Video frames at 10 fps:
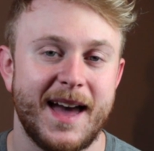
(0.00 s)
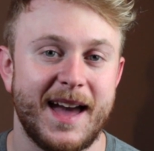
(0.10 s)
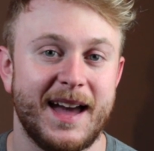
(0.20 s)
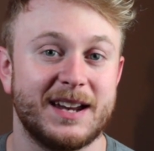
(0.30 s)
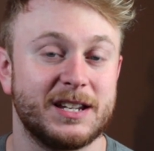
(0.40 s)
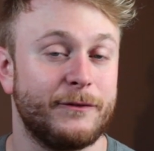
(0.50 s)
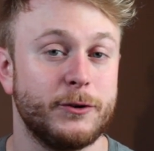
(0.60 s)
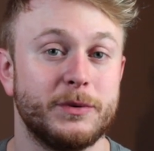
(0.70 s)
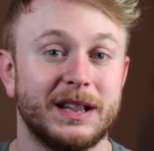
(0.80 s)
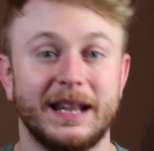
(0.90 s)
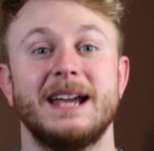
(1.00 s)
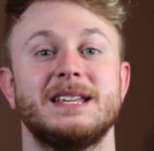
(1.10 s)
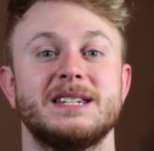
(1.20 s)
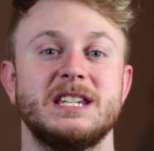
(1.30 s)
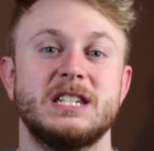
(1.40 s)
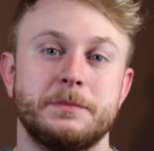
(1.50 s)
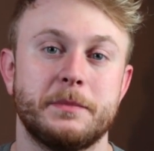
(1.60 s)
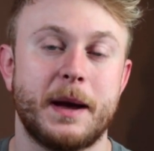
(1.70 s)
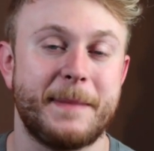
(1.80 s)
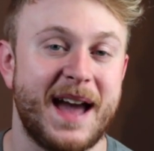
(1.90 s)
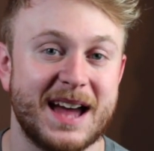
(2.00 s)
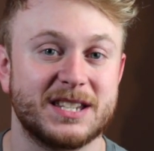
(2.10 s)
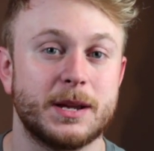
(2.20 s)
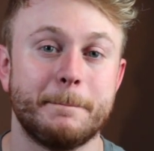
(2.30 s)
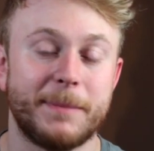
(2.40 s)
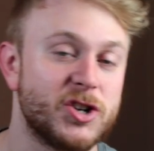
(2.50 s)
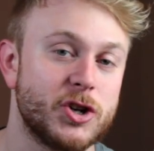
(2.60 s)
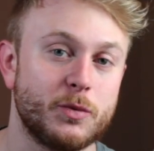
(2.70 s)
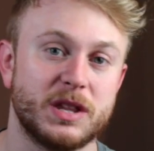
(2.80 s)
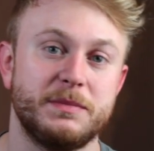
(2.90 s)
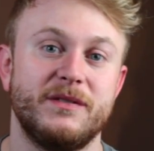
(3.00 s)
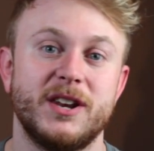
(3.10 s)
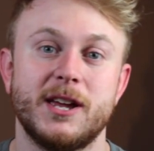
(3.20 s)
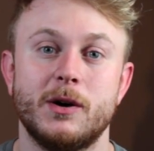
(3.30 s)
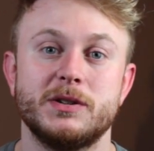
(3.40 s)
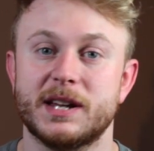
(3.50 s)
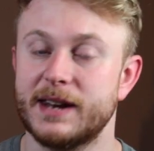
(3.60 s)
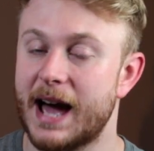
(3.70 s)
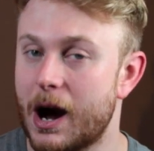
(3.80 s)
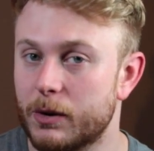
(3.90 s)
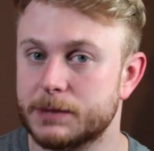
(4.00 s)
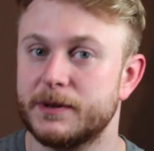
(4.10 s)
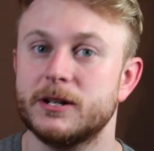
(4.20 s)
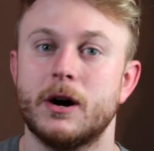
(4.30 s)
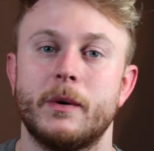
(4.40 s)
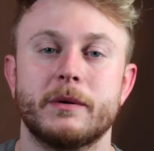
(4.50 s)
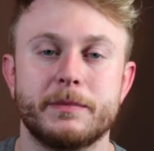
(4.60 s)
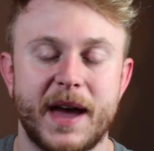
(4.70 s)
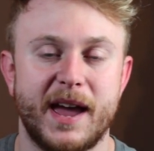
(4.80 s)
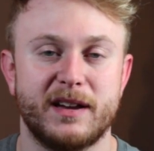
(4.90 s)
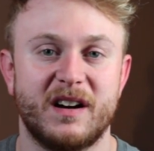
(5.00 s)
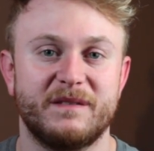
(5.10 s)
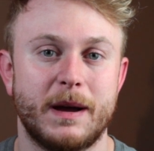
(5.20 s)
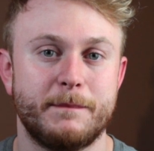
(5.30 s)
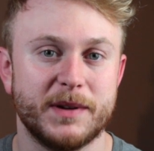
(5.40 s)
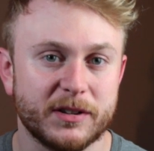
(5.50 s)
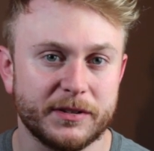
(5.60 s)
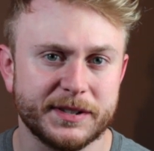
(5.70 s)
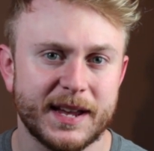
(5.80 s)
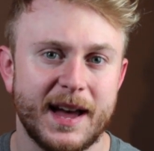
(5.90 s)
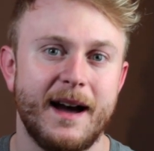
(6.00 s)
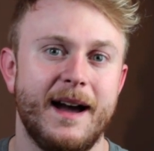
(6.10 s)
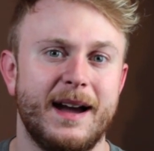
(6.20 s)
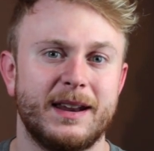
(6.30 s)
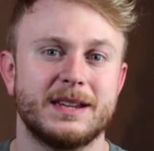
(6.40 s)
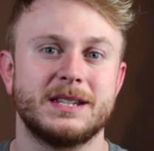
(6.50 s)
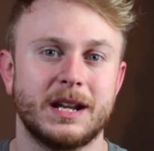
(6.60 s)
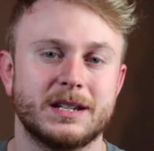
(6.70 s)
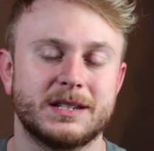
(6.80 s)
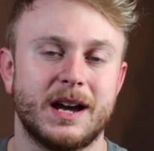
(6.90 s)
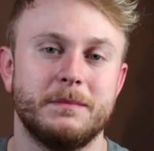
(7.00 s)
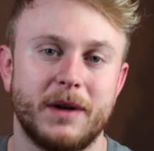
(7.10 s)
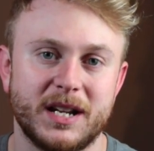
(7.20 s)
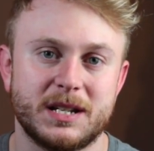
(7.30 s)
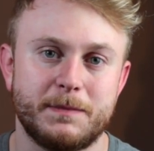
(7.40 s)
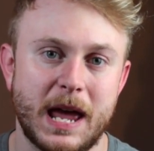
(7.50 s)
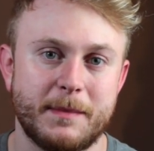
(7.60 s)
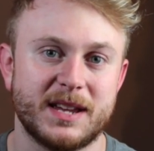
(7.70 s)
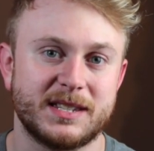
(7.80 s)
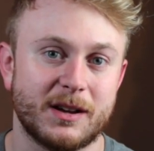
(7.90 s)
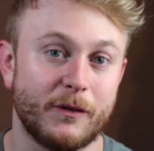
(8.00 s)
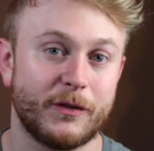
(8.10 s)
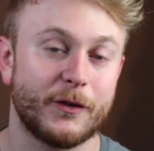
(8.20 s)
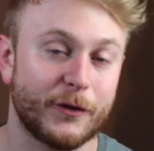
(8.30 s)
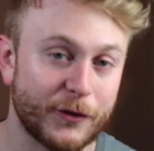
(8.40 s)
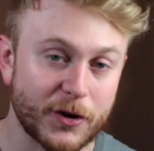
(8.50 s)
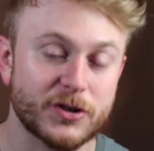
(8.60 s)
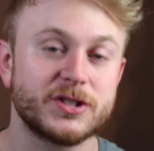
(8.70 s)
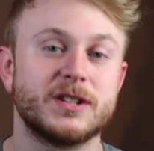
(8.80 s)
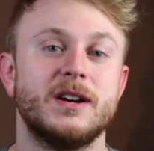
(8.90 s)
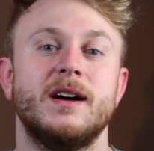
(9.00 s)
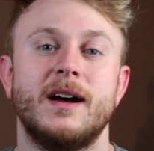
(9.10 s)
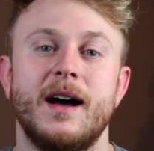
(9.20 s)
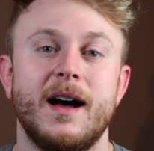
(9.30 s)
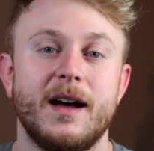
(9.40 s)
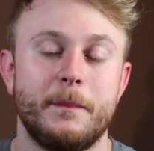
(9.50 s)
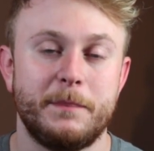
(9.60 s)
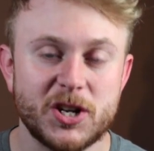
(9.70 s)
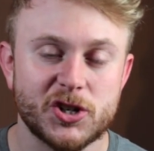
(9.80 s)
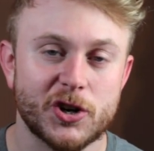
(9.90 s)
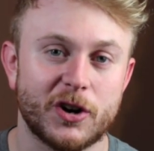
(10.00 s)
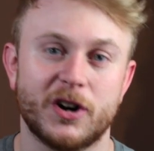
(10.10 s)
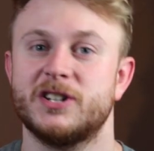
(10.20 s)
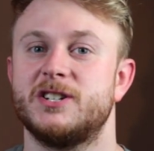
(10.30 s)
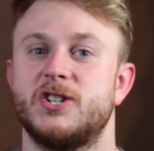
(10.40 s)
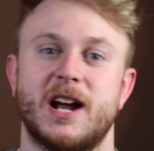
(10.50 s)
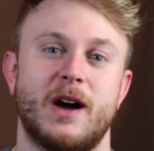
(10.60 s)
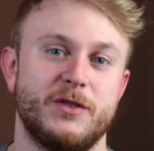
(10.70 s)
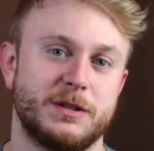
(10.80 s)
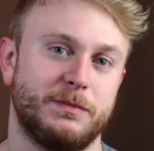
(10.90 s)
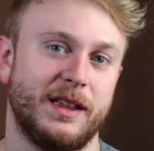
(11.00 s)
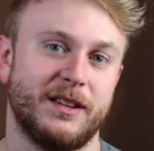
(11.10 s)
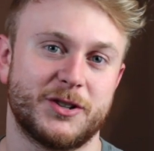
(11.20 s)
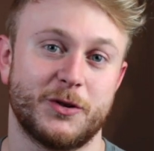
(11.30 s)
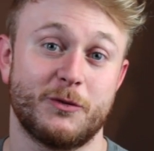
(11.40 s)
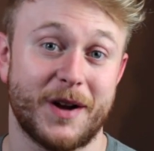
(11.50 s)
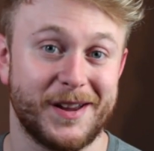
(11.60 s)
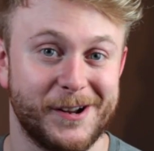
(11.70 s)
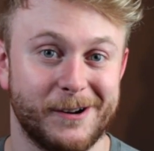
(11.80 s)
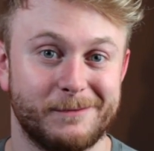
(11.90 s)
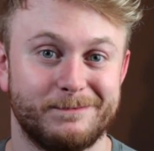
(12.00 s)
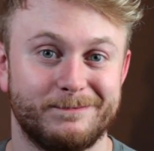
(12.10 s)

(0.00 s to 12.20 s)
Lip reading: And if you would like to see some of my past Budget With Me videos on how it's been going with paying off my bills and setting aside money to pay myself first, be sure to check out this playlist right here.